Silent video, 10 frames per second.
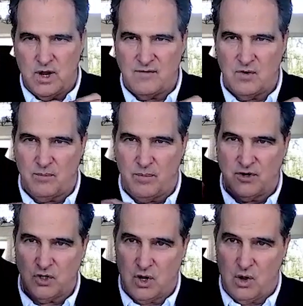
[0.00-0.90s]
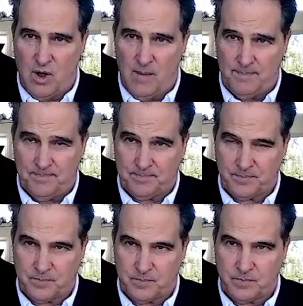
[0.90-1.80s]
to have your blood sugar go up,
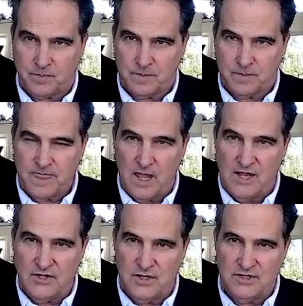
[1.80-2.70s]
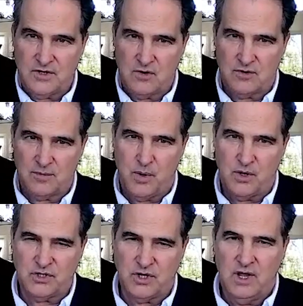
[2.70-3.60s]
insulin starts to
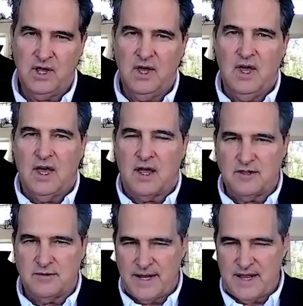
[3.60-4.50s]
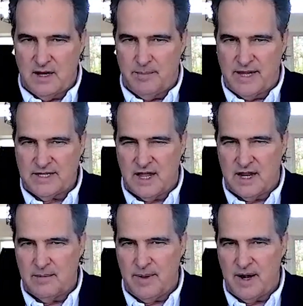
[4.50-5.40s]
push, comes back down to baseline
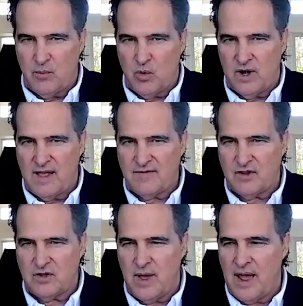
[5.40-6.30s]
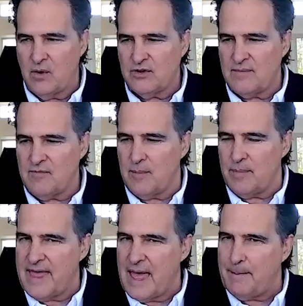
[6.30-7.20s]
in about one and a half to two hours. And from
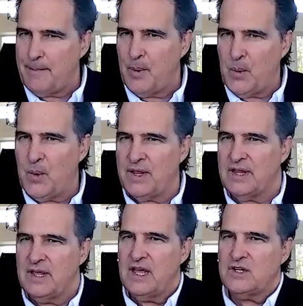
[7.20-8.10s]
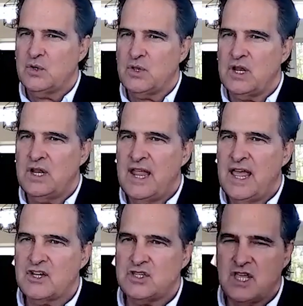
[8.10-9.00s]
that point until the
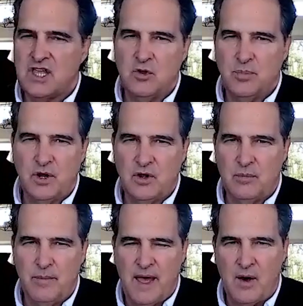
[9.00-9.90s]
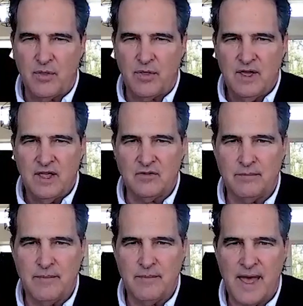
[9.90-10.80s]
next thing you put in your mouth, is
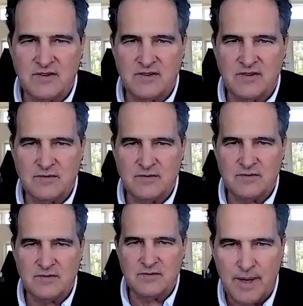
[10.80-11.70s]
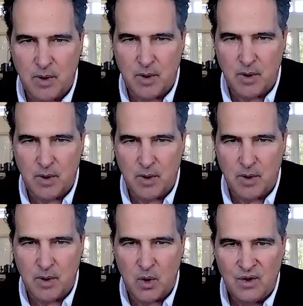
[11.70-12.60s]
maximum
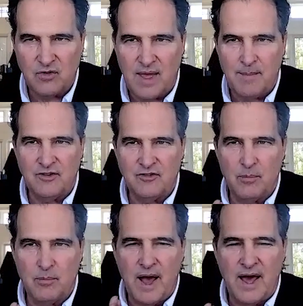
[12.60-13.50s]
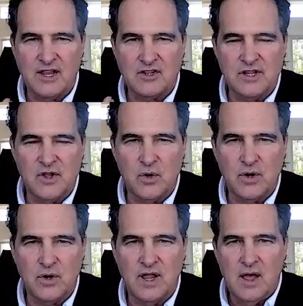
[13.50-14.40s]
metabolic mode. Okay, so that means your
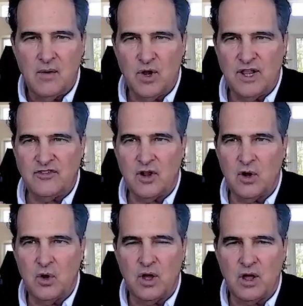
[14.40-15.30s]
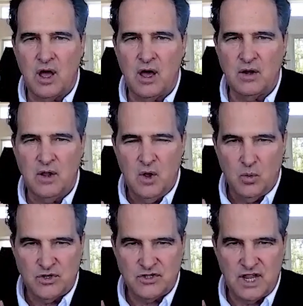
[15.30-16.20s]
body is literally releasing
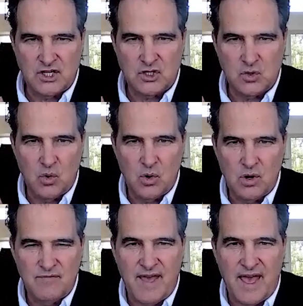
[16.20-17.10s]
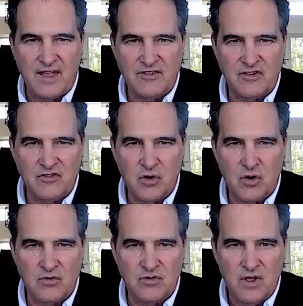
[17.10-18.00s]
glucagon, which takes stored fats and
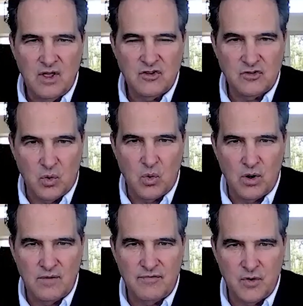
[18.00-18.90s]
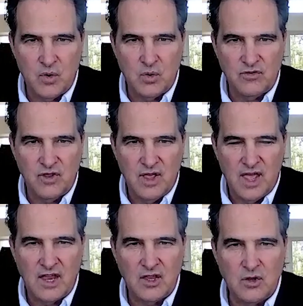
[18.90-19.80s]
sugars, stored foods,
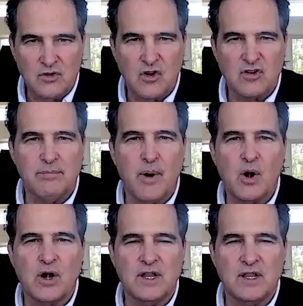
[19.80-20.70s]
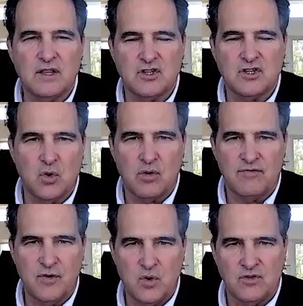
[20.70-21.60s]
and starts burning the
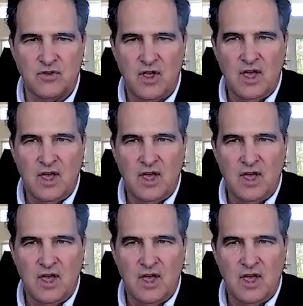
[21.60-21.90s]
stored foods.